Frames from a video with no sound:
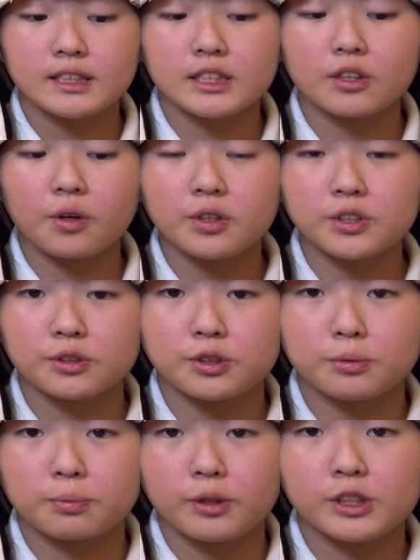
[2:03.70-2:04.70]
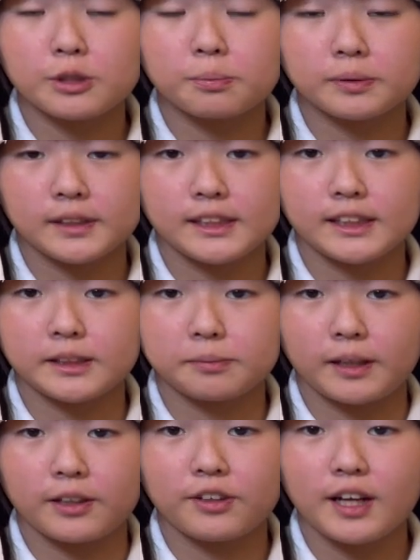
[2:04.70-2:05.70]
This is also 2 points, so please
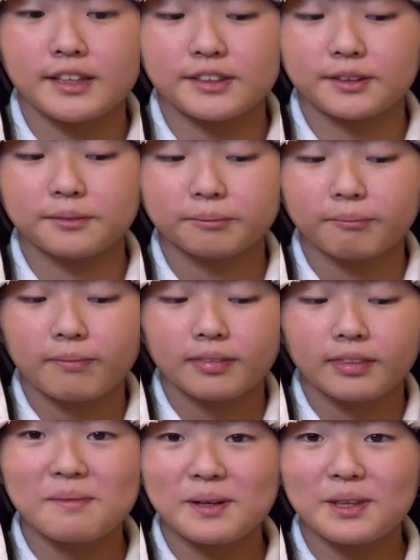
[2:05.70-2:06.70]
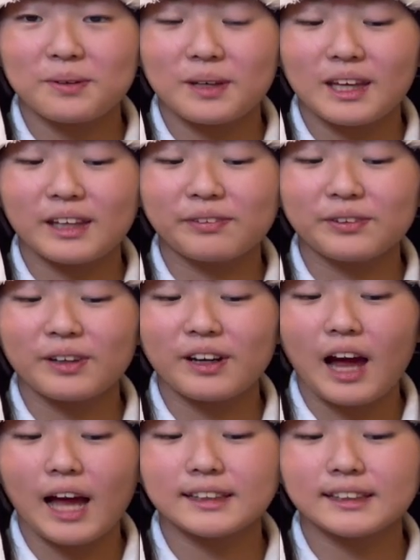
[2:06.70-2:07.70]
explain your answer. Number 3, if you
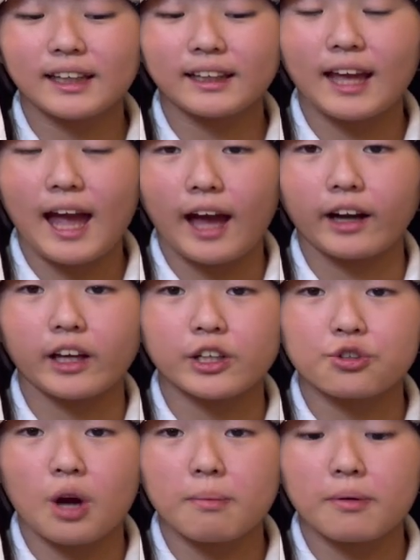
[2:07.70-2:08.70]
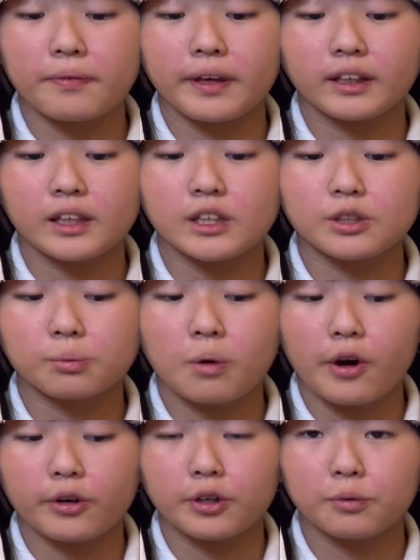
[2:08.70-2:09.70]
accidentally add a drop of ink into
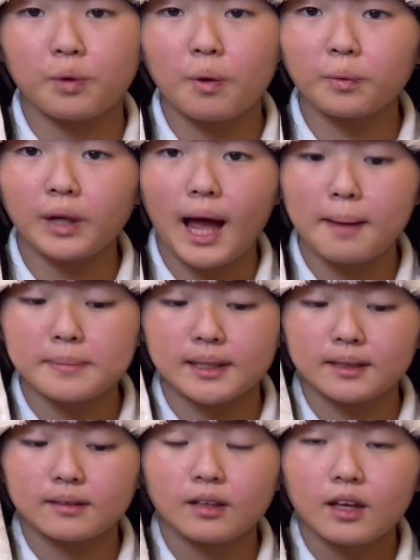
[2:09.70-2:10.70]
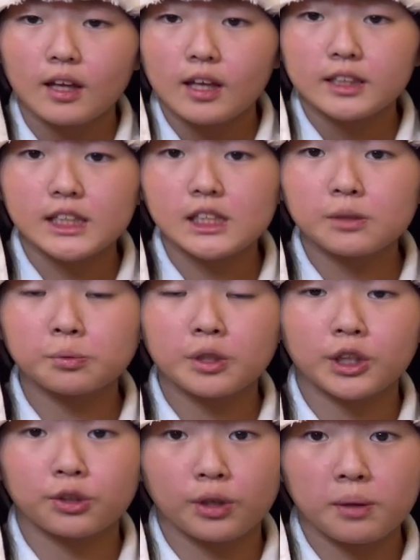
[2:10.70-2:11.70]
water, what will happen? This is
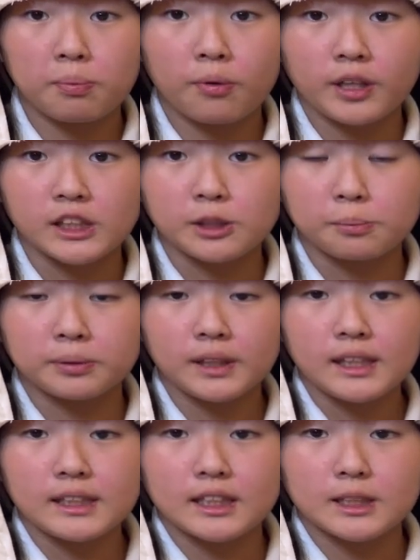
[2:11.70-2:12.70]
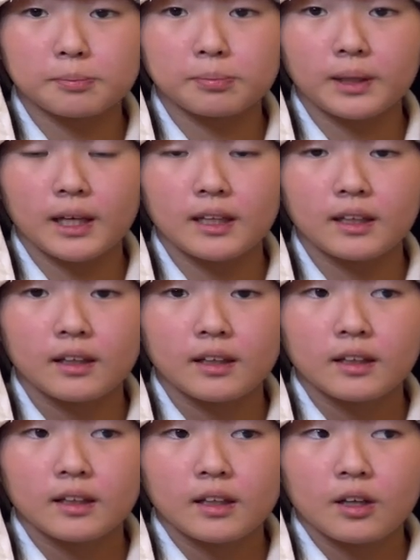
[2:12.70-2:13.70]
worth 3 points, so please explain
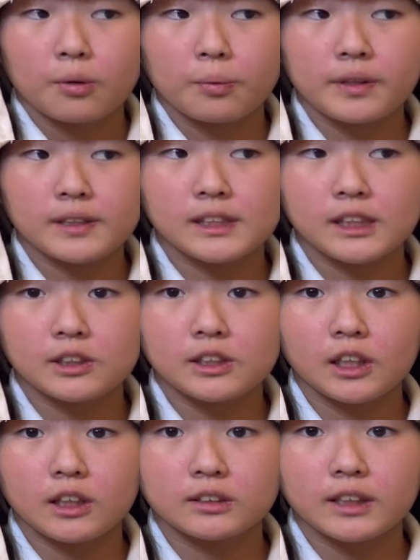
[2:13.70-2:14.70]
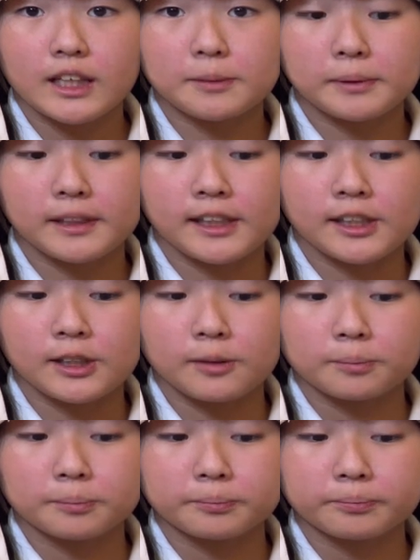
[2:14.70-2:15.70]
with a detailed explanation.